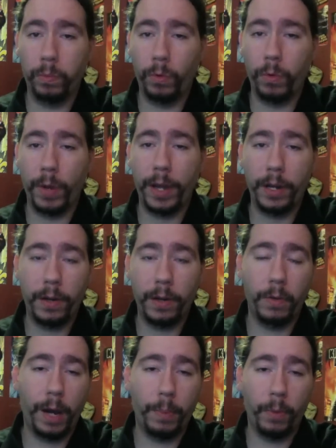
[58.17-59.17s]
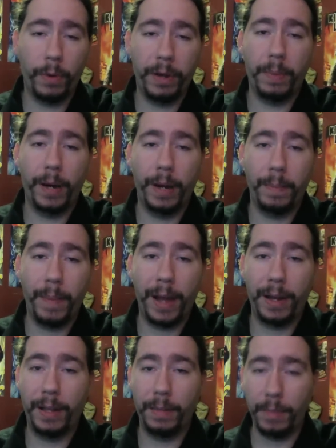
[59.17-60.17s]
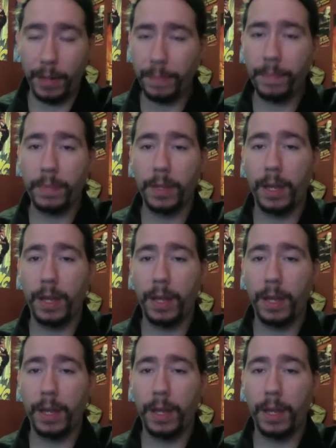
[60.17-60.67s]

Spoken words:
created and operated by Matt Inman.